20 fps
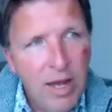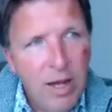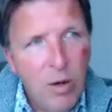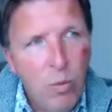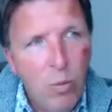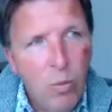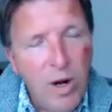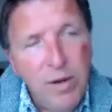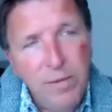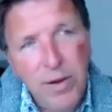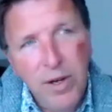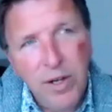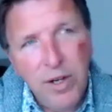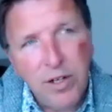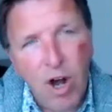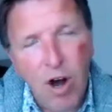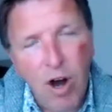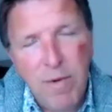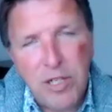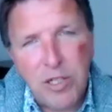one of her
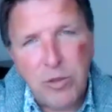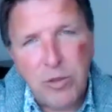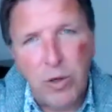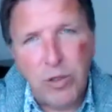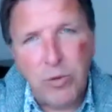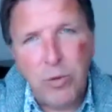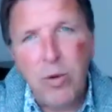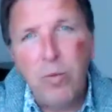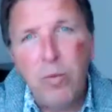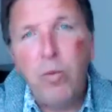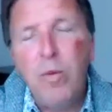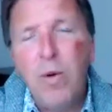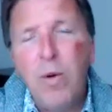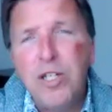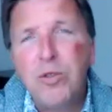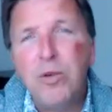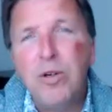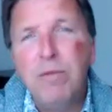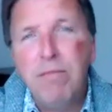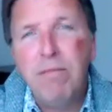comments was, we, we went
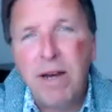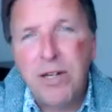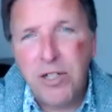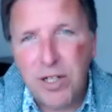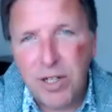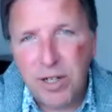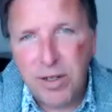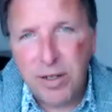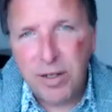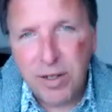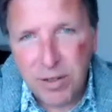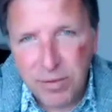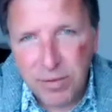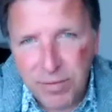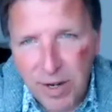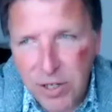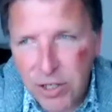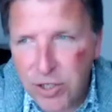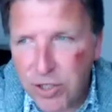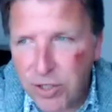to a magic
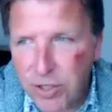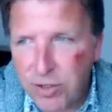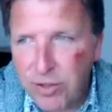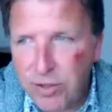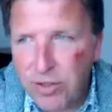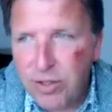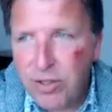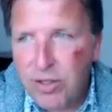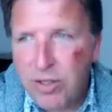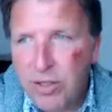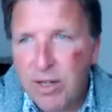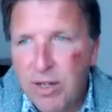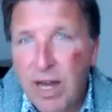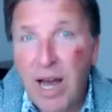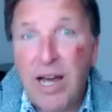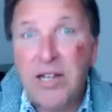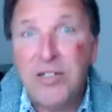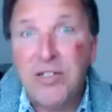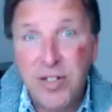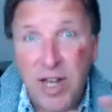convention
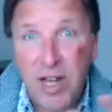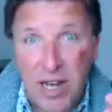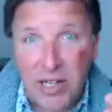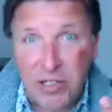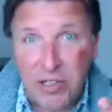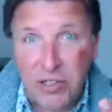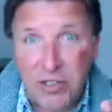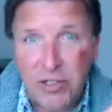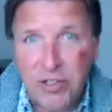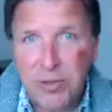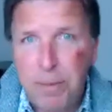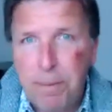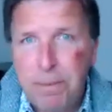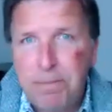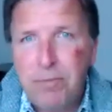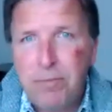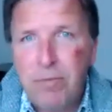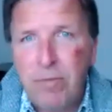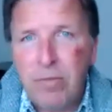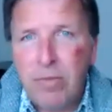as guests,
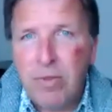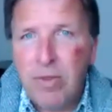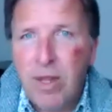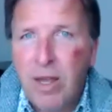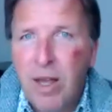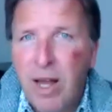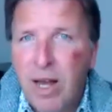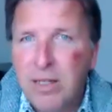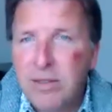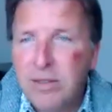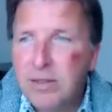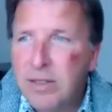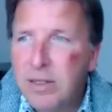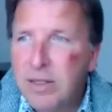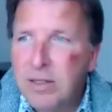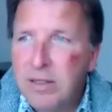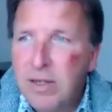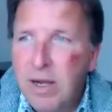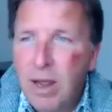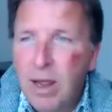and
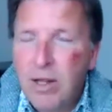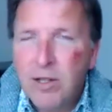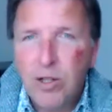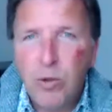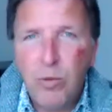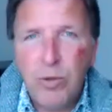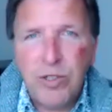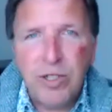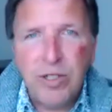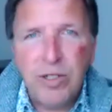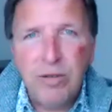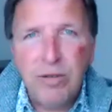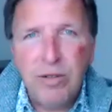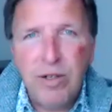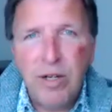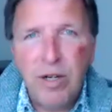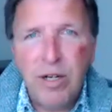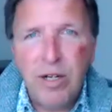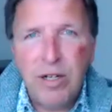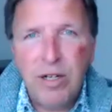uh, there was a,
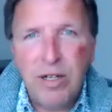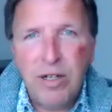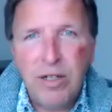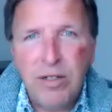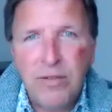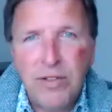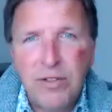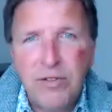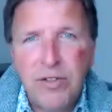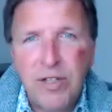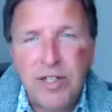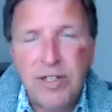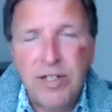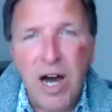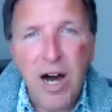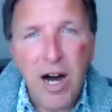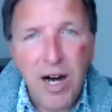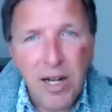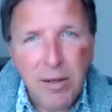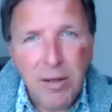a the, the,
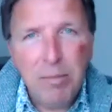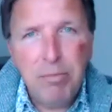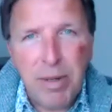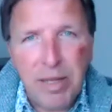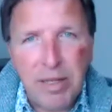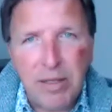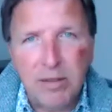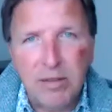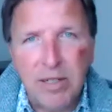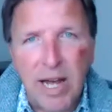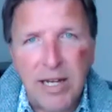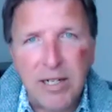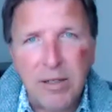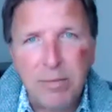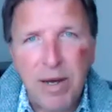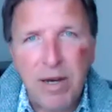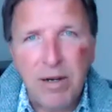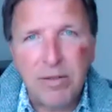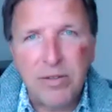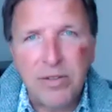gala bill had
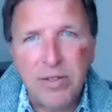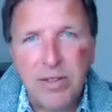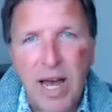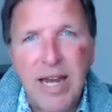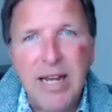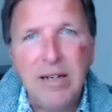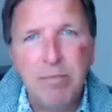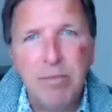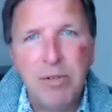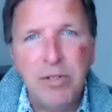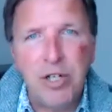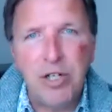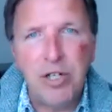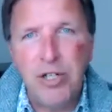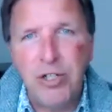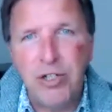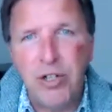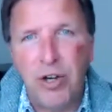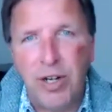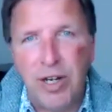about eight
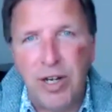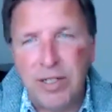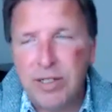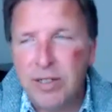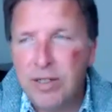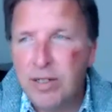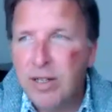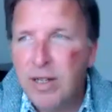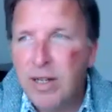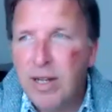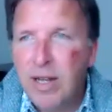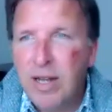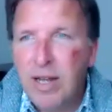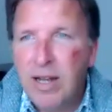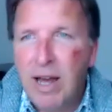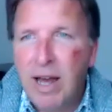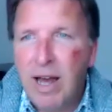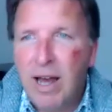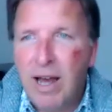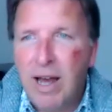magicians on it,
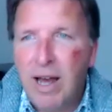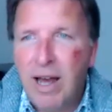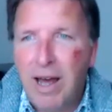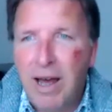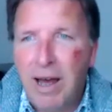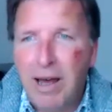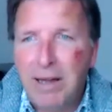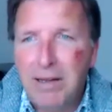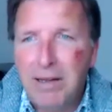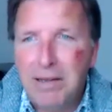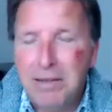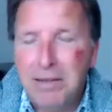and